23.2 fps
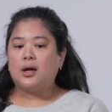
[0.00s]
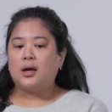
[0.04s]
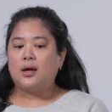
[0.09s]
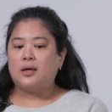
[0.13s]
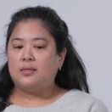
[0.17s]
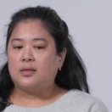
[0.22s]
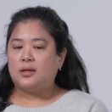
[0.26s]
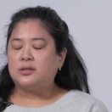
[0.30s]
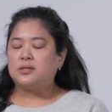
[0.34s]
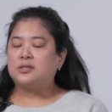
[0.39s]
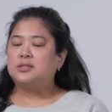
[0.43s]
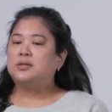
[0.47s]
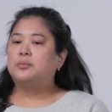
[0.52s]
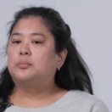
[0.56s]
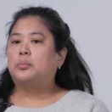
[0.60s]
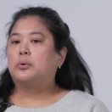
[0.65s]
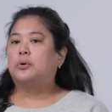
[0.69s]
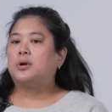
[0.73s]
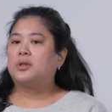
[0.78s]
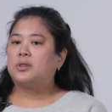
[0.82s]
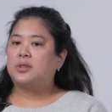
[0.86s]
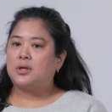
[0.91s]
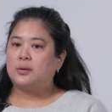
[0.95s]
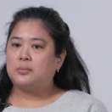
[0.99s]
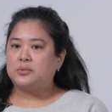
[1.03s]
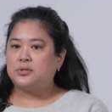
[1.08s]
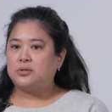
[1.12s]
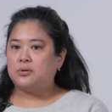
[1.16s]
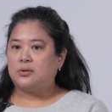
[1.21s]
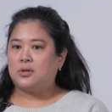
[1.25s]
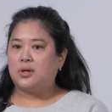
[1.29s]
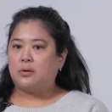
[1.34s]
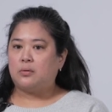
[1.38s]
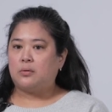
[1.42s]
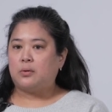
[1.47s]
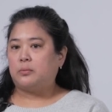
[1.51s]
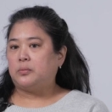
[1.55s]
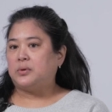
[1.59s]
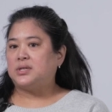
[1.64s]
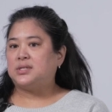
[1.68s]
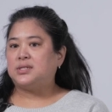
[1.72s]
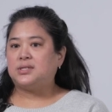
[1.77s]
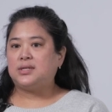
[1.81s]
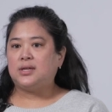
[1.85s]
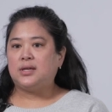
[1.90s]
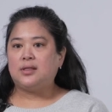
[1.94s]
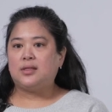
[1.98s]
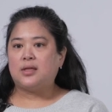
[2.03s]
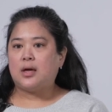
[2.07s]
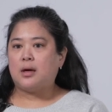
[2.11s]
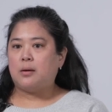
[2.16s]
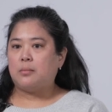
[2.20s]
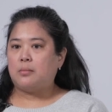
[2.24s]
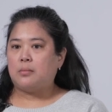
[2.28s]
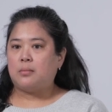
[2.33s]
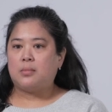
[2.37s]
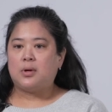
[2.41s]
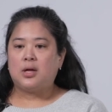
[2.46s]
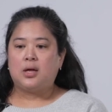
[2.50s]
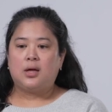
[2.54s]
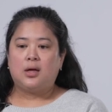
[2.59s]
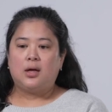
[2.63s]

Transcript: and then support them so that when we see them